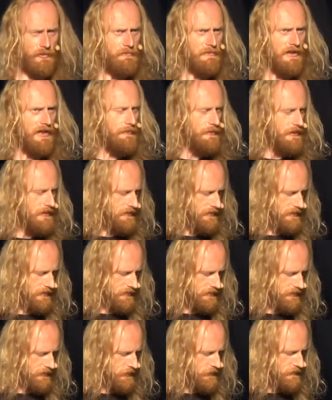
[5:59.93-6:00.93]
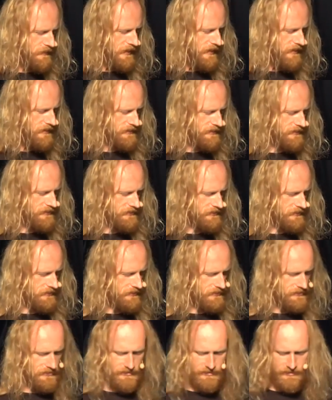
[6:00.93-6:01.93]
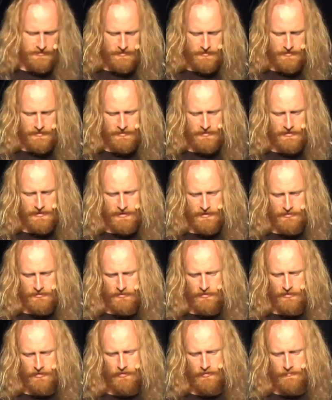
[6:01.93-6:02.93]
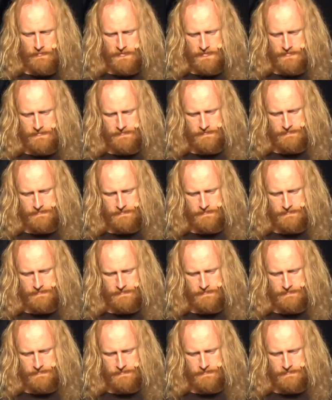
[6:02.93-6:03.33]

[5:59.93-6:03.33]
we may be humanity's last hope.